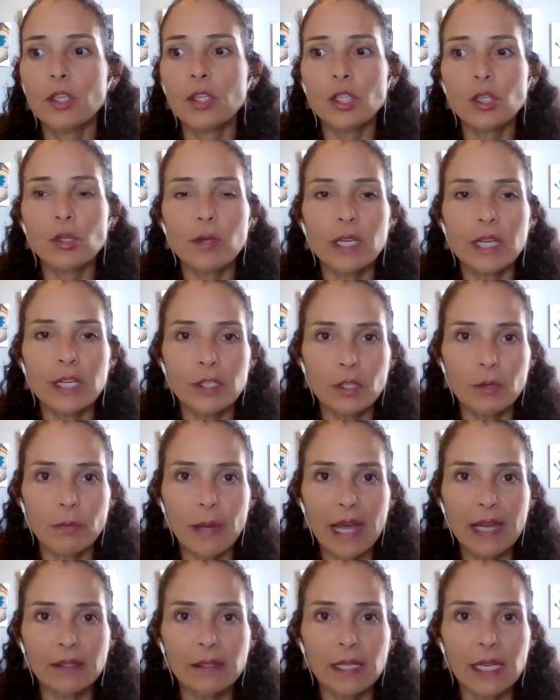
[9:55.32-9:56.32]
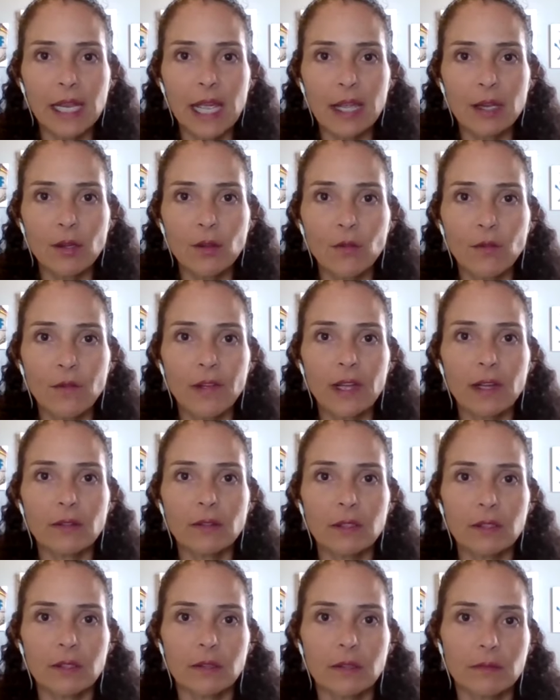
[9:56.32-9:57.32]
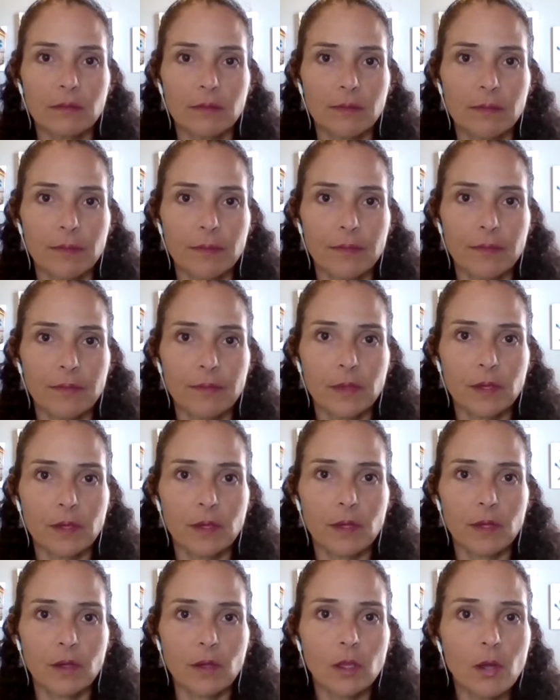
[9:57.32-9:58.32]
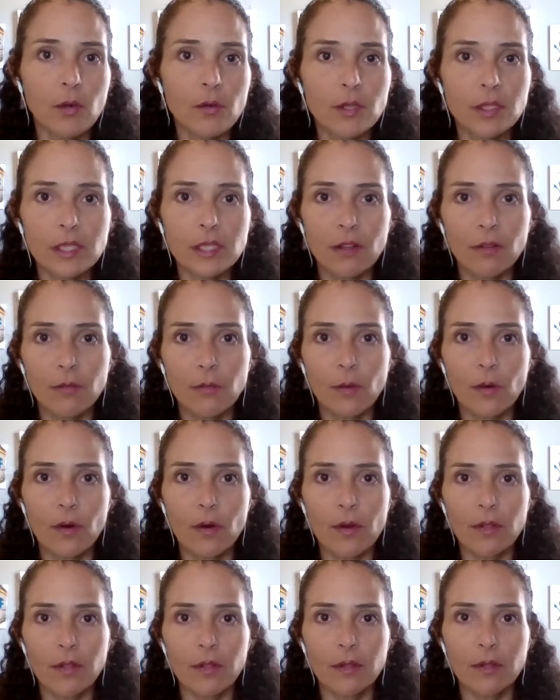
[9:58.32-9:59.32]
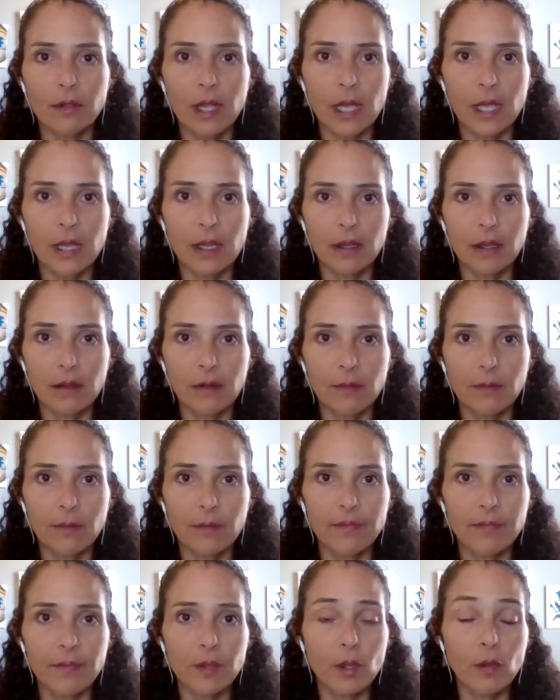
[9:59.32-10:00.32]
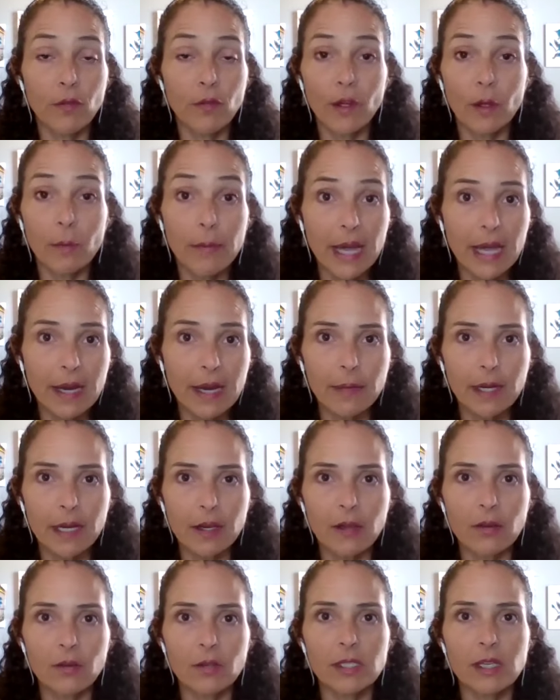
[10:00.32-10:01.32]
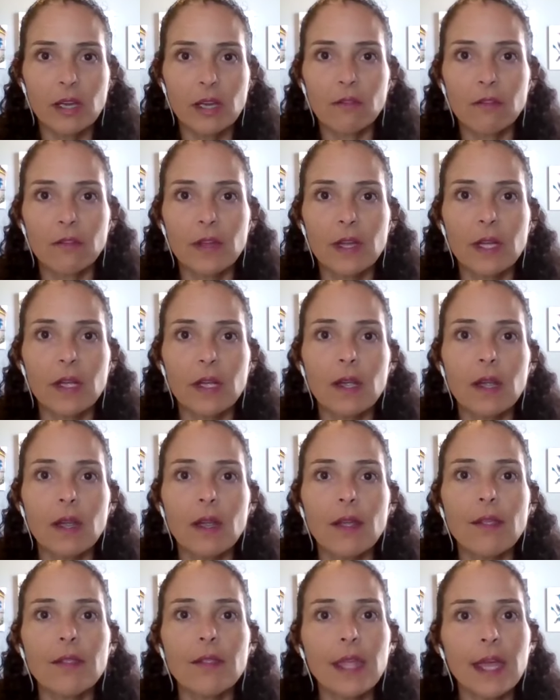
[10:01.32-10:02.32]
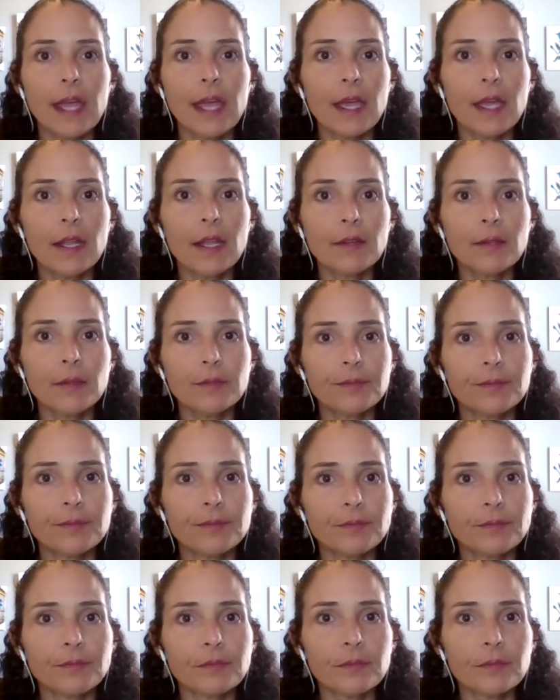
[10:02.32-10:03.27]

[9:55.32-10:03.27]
just treated you badly and you felt low self-worth, like you felt bad about yourself, then